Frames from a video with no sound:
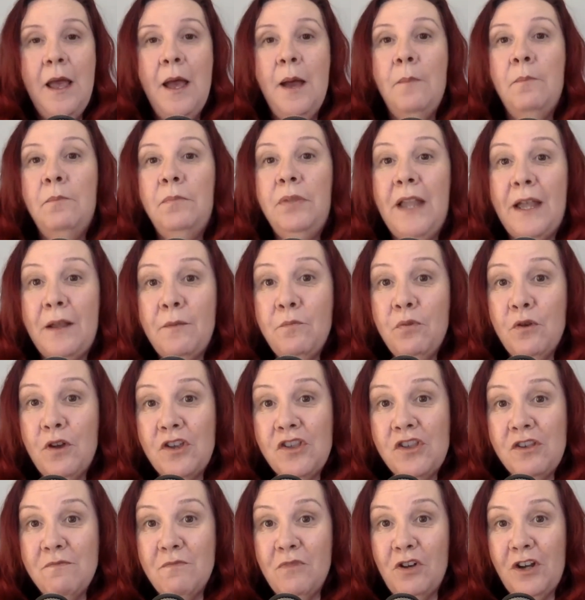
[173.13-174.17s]
blood
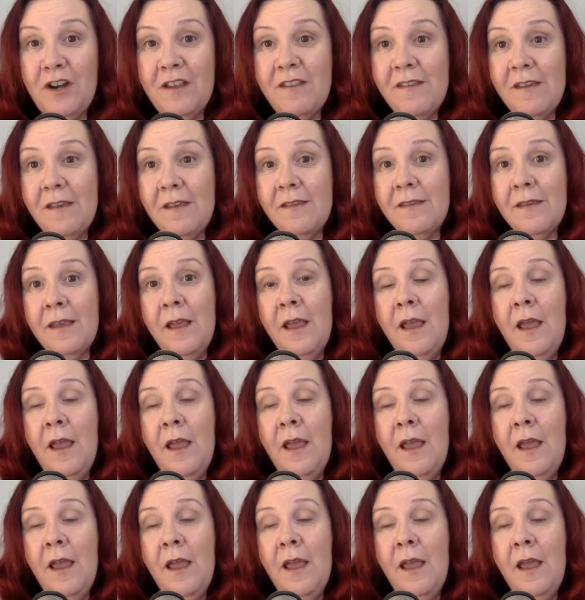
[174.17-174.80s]
pressure monitors.